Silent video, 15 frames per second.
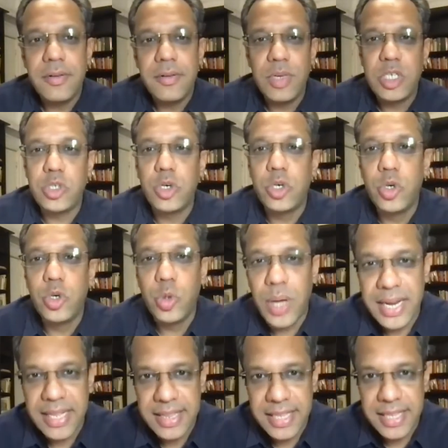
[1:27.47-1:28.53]
we shouldn't do
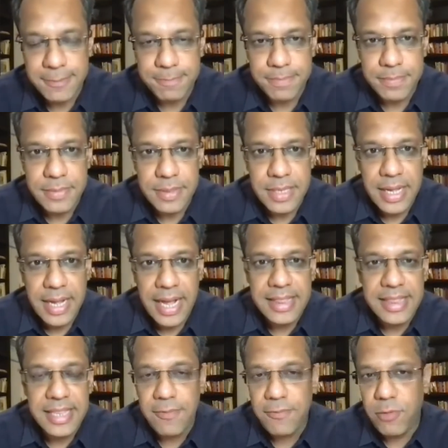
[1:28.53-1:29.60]
anything,
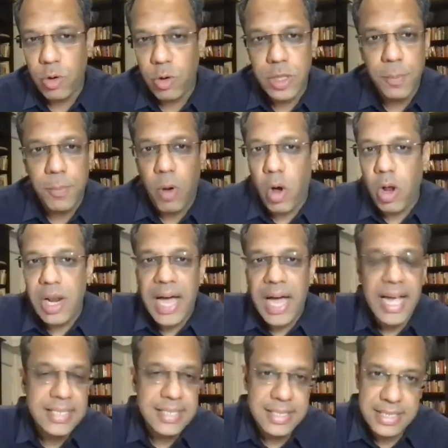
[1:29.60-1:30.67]
and therefore the ball
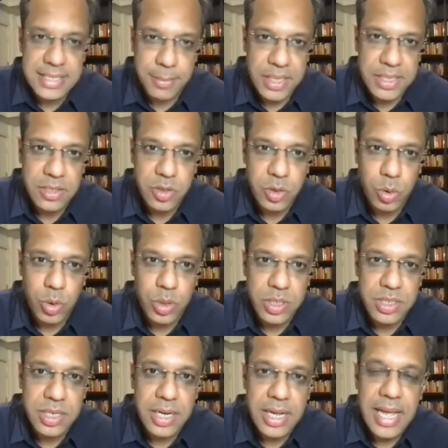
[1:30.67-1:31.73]
lies in some other court.
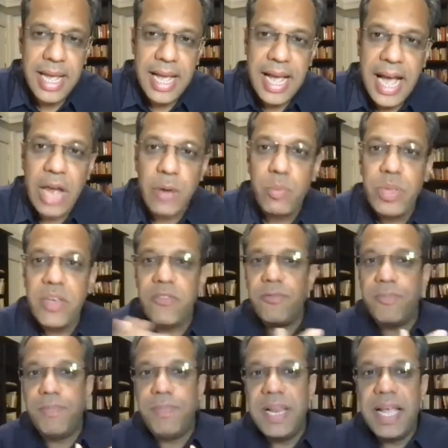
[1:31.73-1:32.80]
And we've
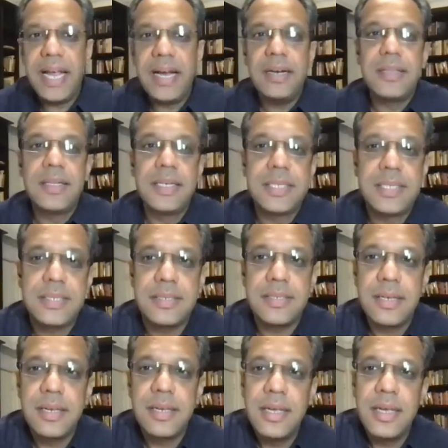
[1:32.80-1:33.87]
played this
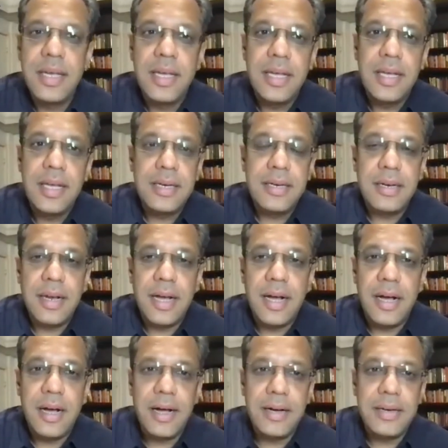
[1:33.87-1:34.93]

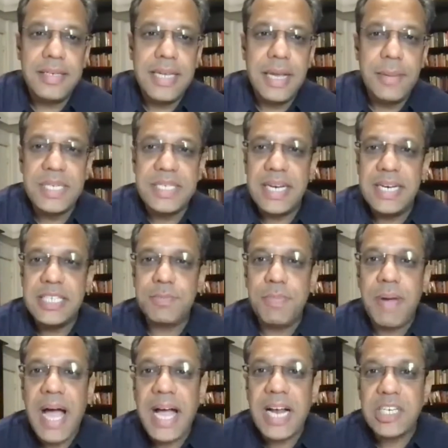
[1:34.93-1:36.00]
table tennis
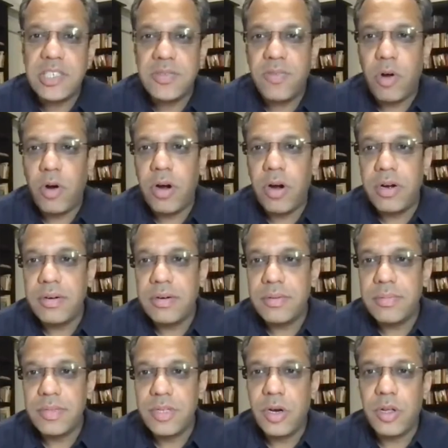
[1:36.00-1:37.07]
match for
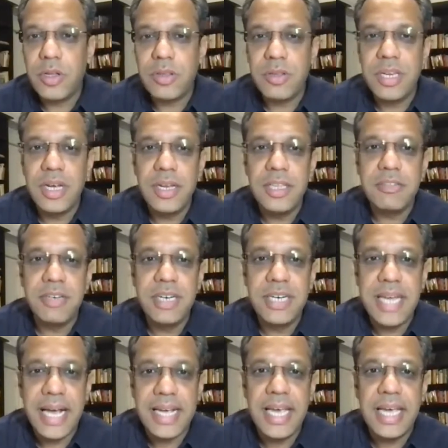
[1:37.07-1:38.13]
nearly 3
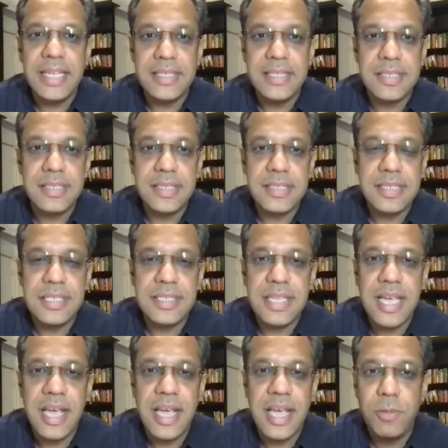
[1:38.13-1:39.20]
decades since
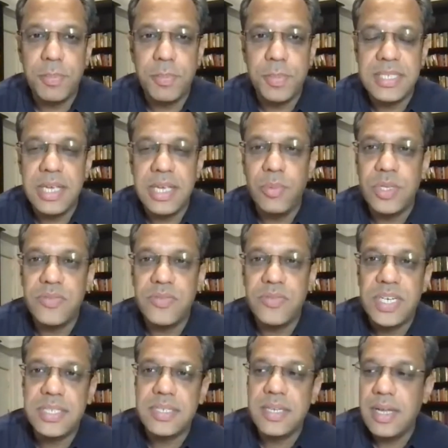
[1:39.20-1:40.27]
the FCCC was
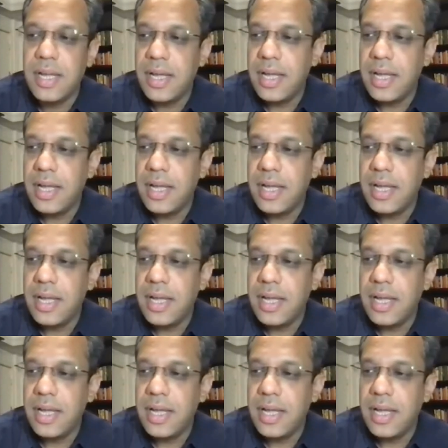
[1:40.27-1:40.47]
first